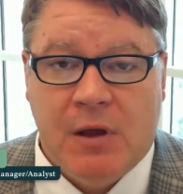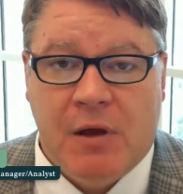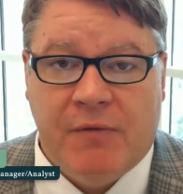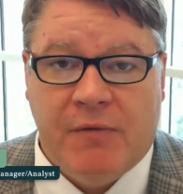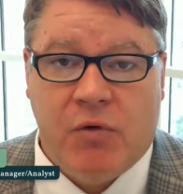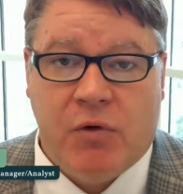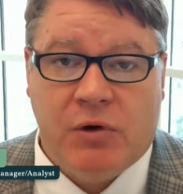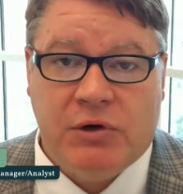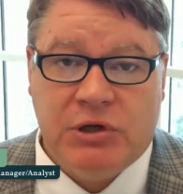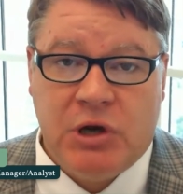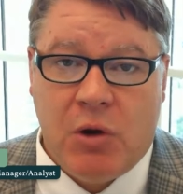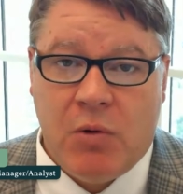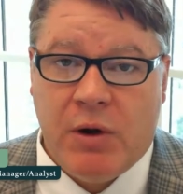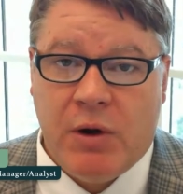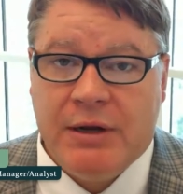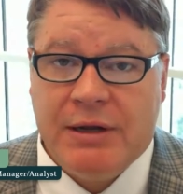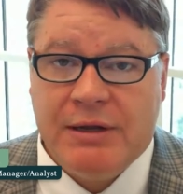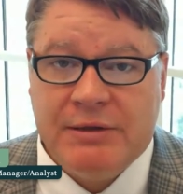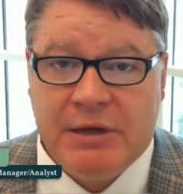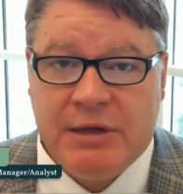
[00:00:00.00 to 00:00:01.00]
Of course, no
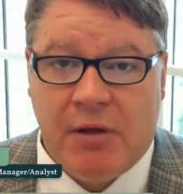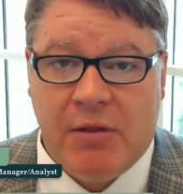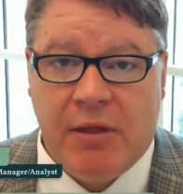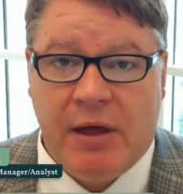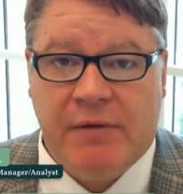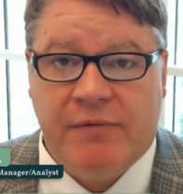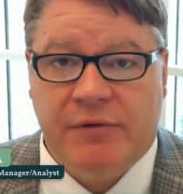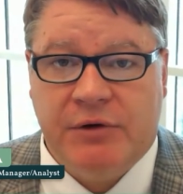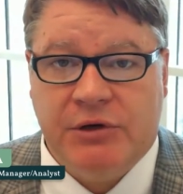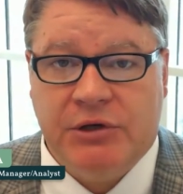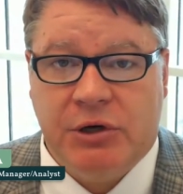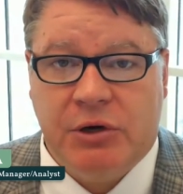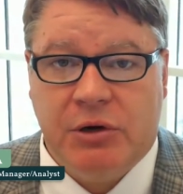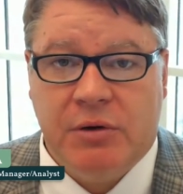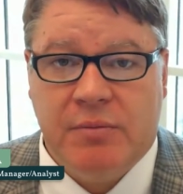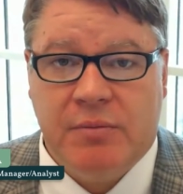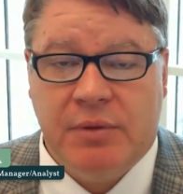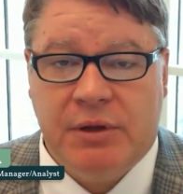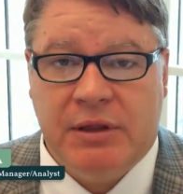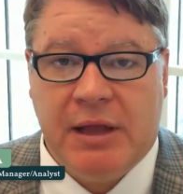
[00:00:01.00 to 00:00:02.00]
one can tell that for sure,
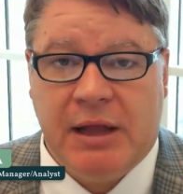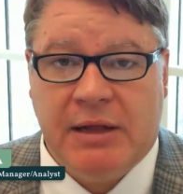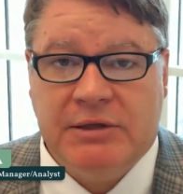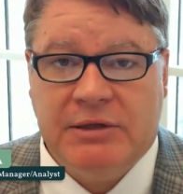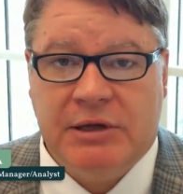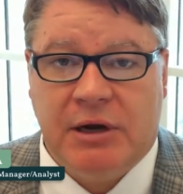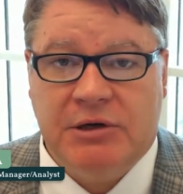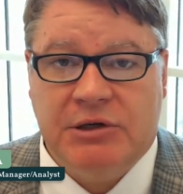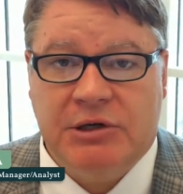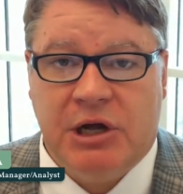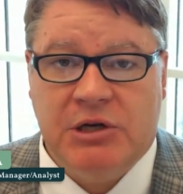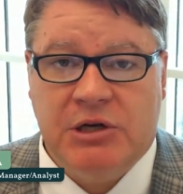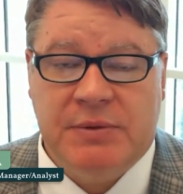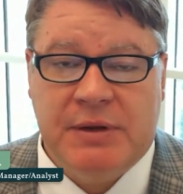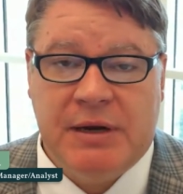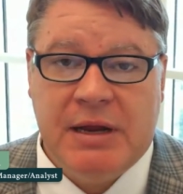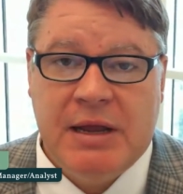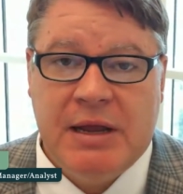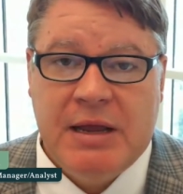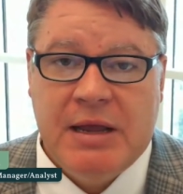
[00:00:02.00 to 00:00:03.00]
but that's our
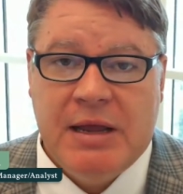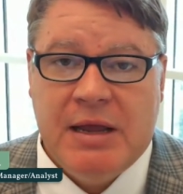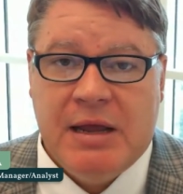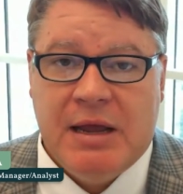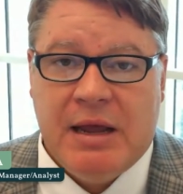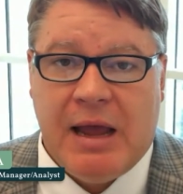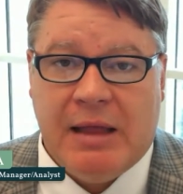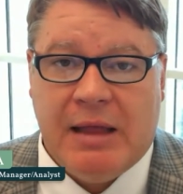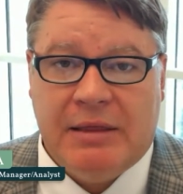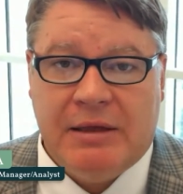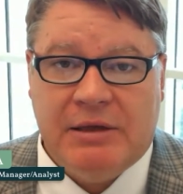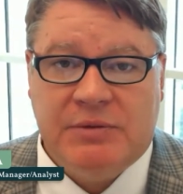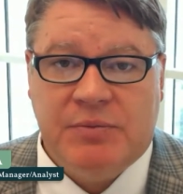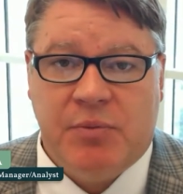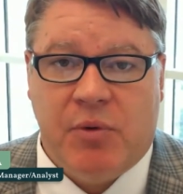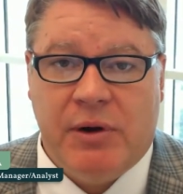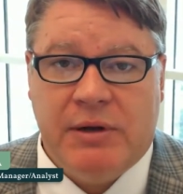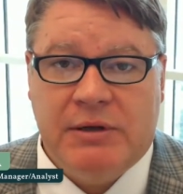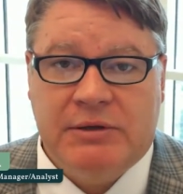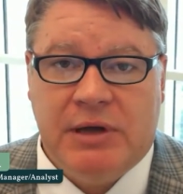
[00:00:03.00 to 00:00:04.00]
judgment at this
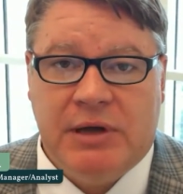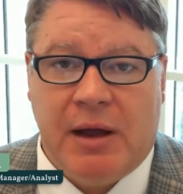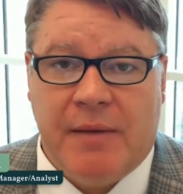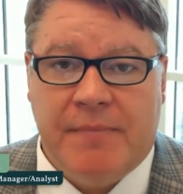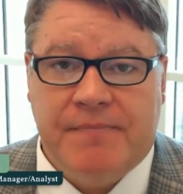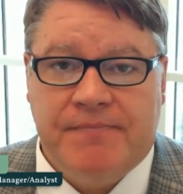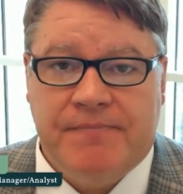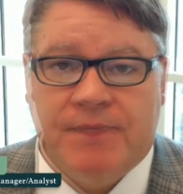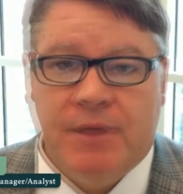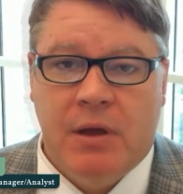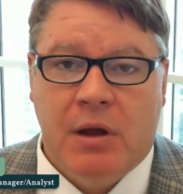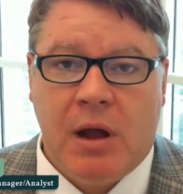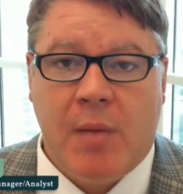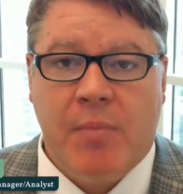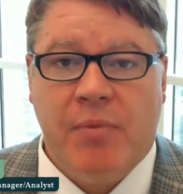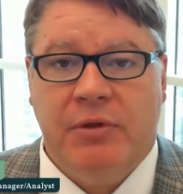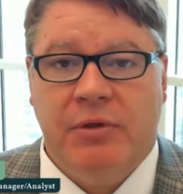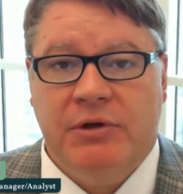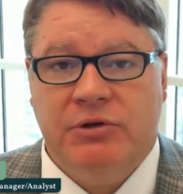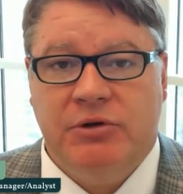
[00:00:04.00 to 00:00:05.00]
point in time. A
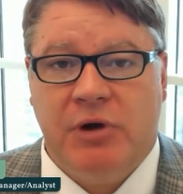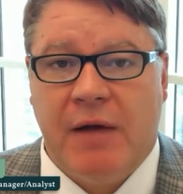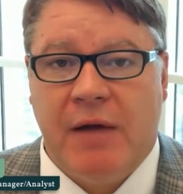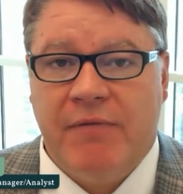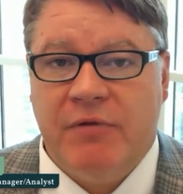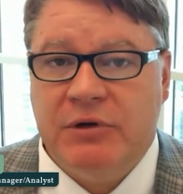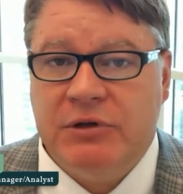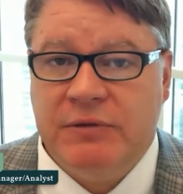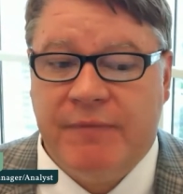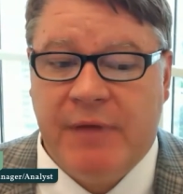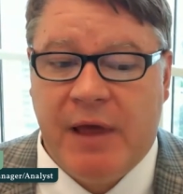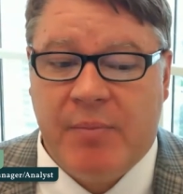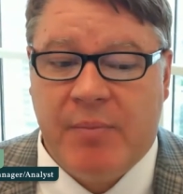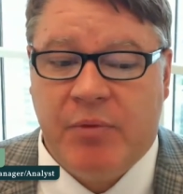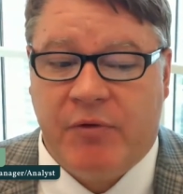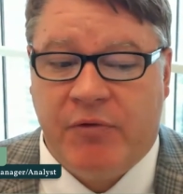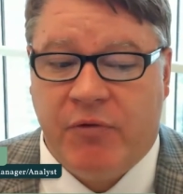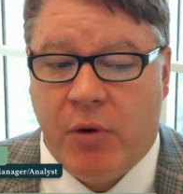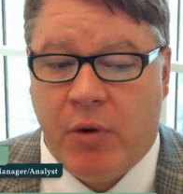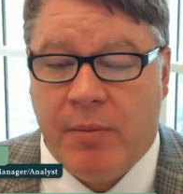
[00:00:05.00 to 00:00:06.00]
couple of the drivers of that
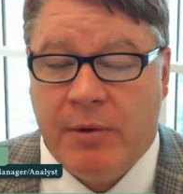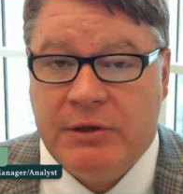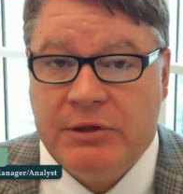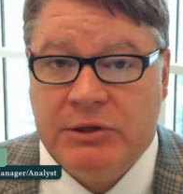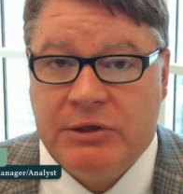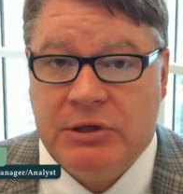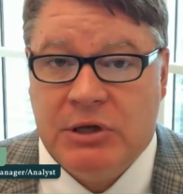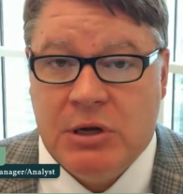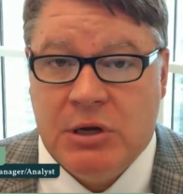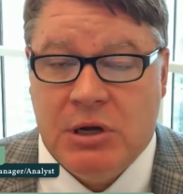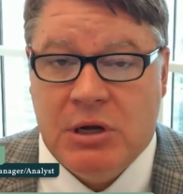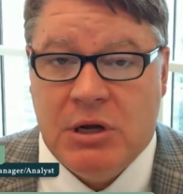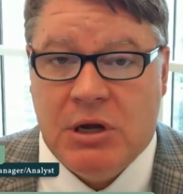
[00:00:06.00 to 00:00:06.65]
performance